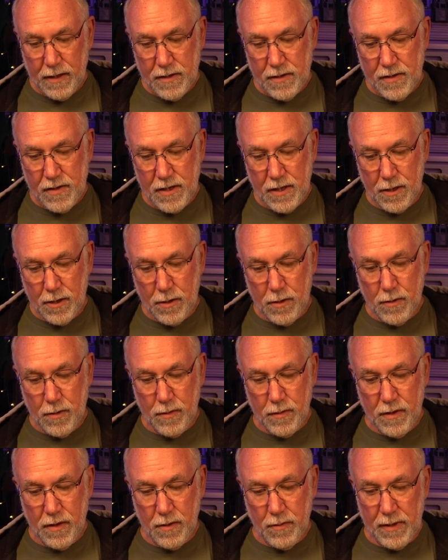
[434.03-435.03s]

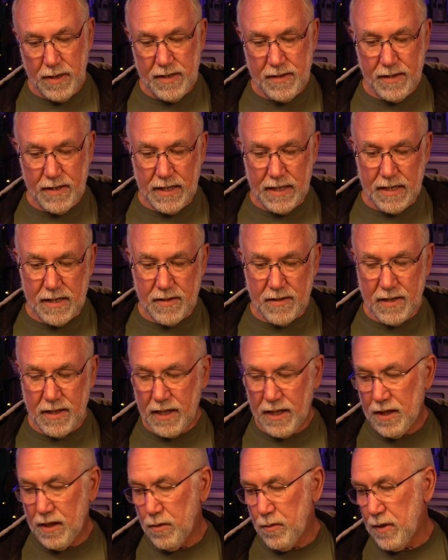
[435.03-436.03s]
So the reason is
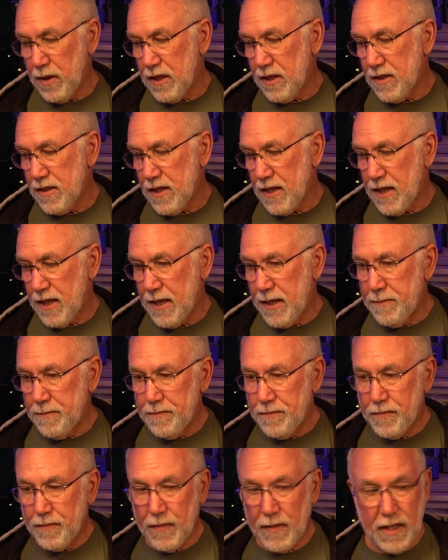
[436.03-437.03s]
that in the
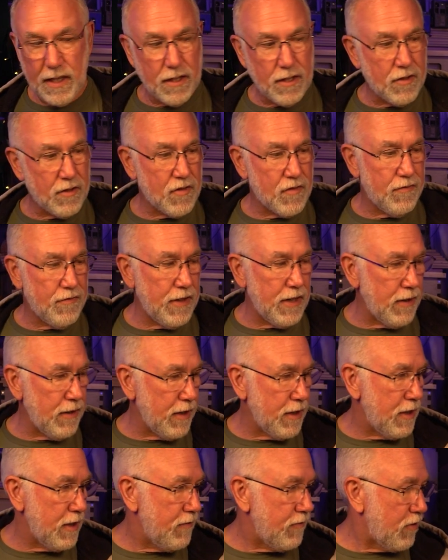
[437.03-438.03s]
wintertime, and there's
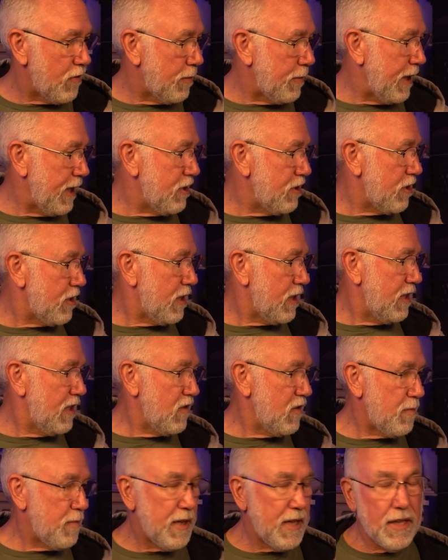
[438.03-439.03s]
very good information on
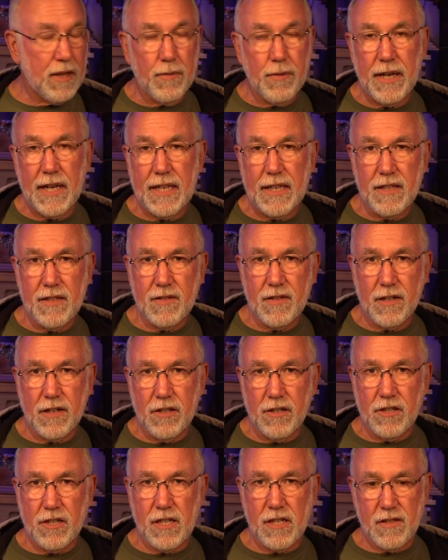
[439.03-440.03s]
this, by the way, these
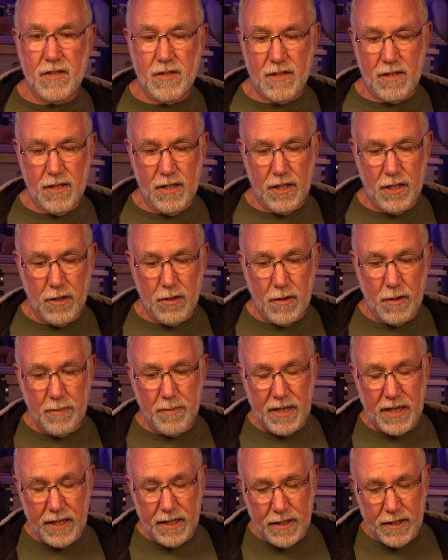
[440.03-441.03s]
aren't just, you know,
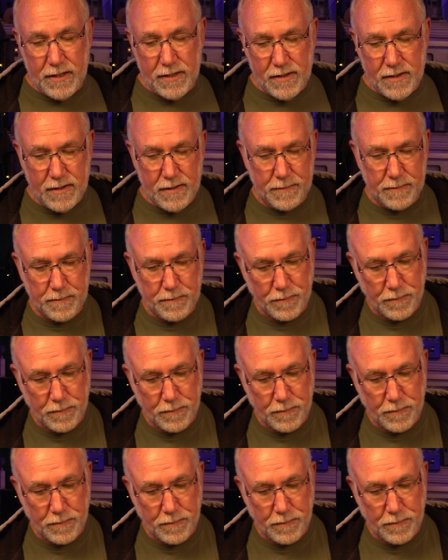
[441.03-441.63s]
opinions.